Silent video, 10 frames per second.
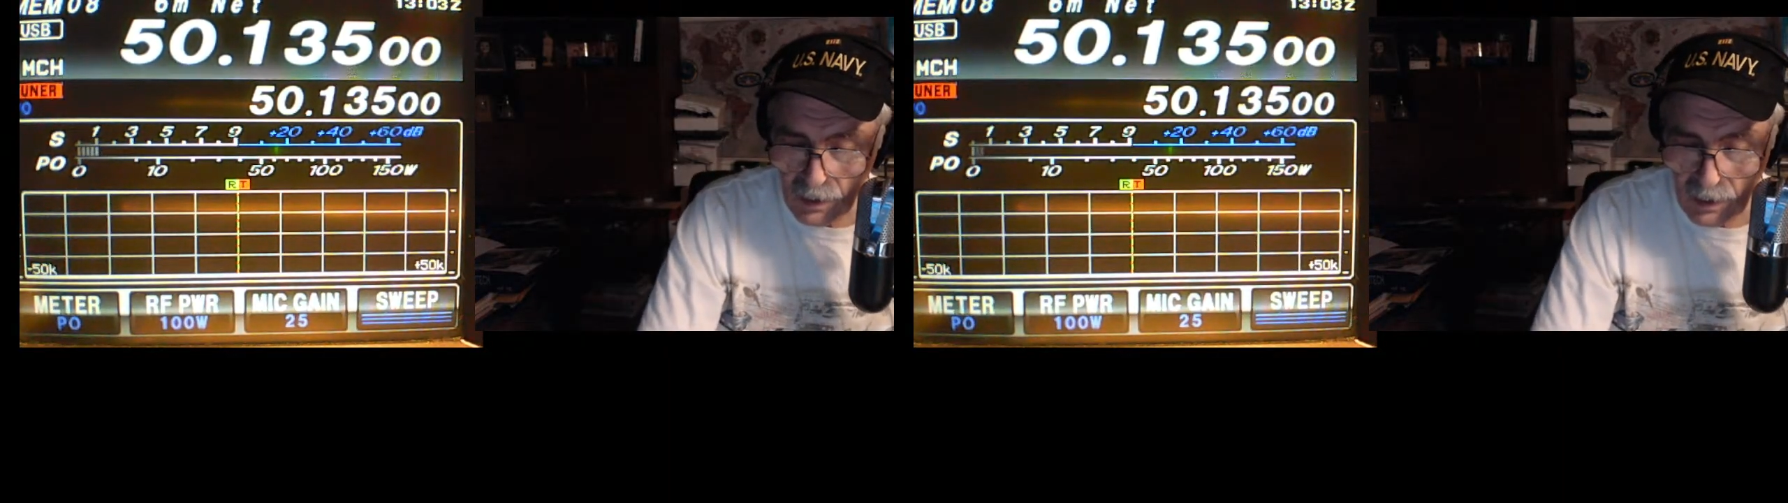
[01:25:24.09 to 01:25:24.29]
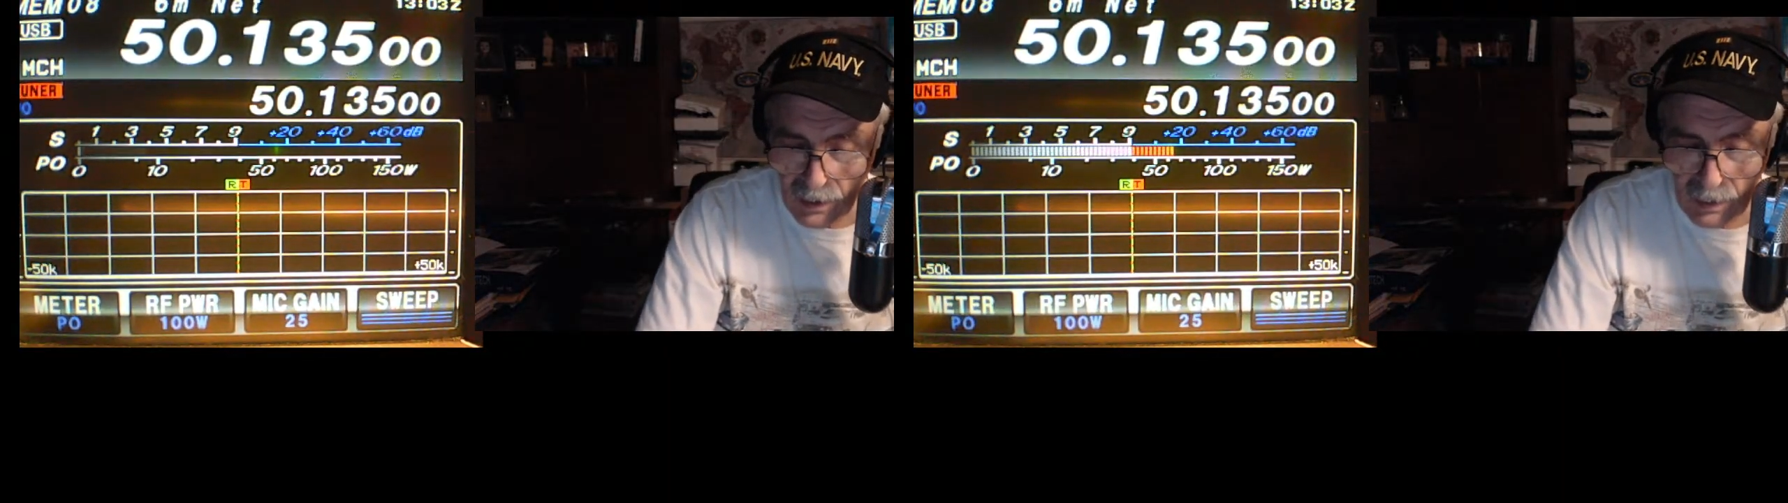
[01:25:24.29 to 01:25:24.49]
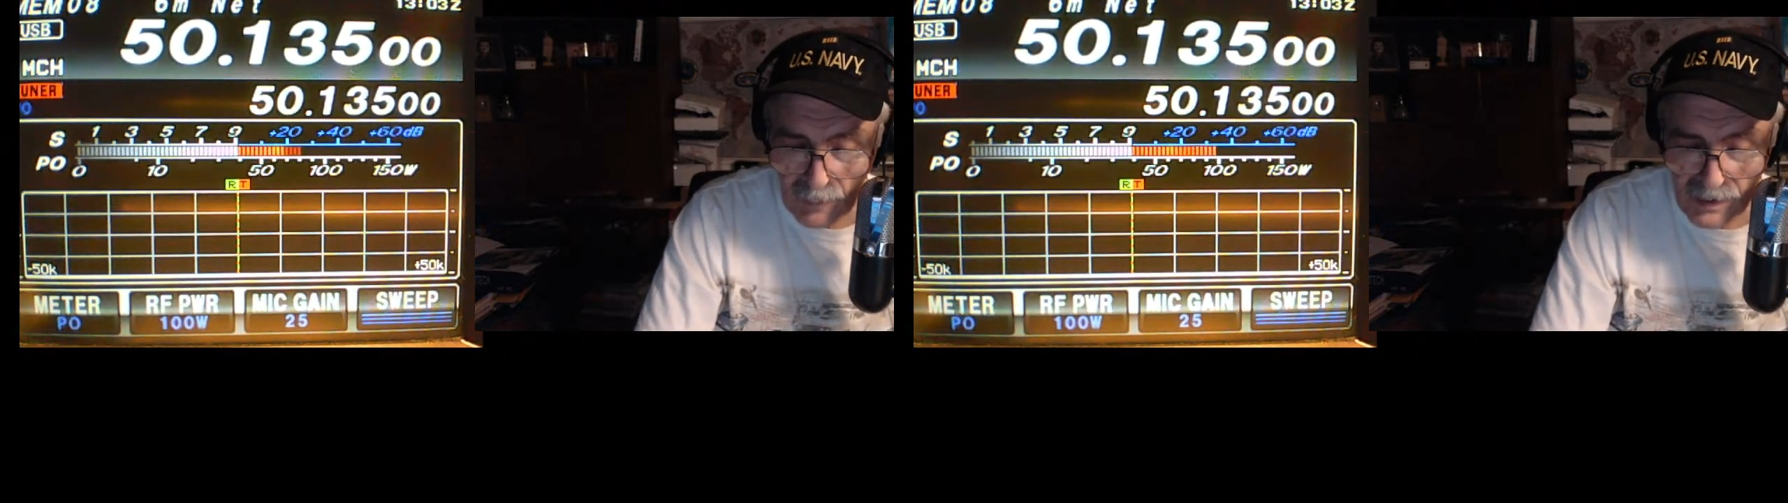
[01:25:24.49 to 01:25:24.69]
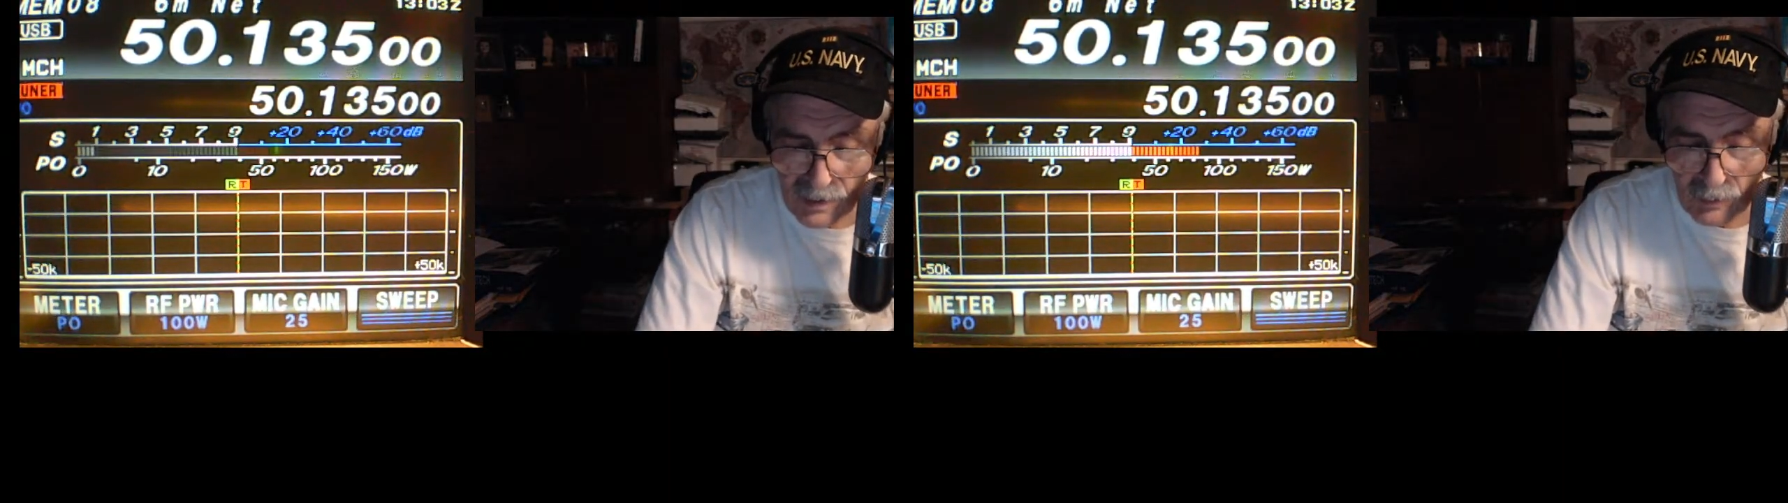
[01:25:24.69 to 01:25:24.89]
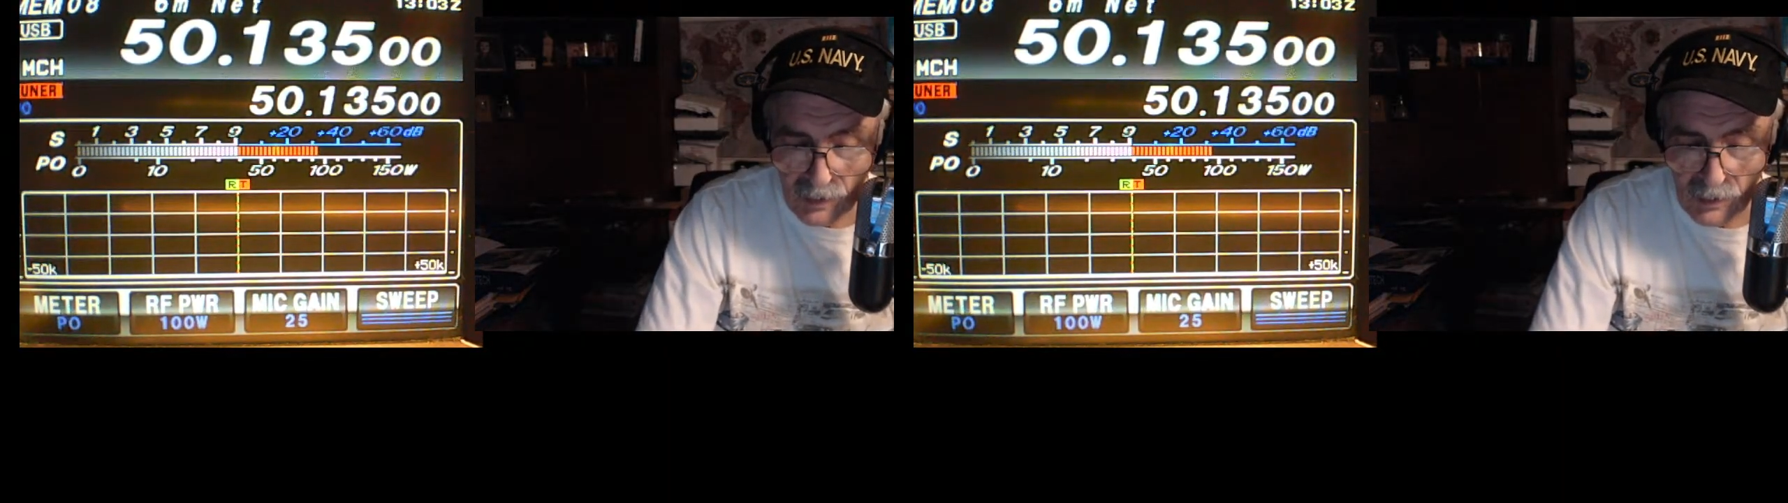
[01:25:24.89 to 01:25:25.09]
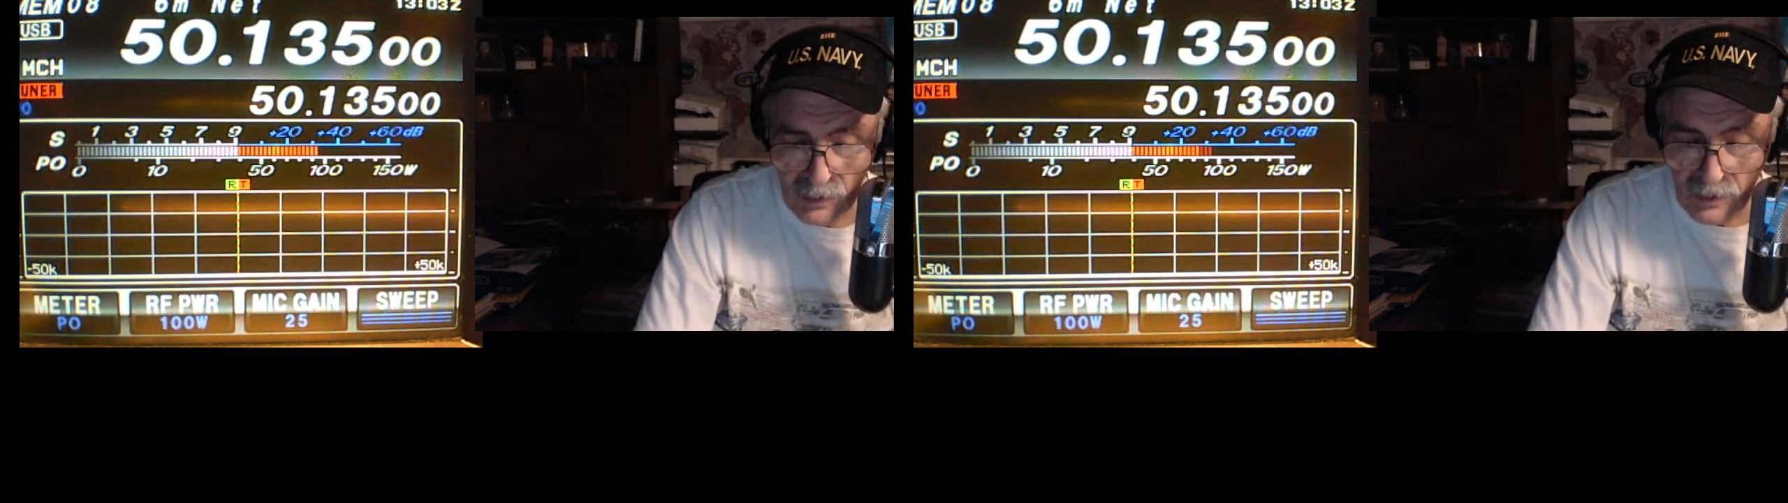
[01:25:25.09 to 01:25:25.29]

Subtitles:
and that makes number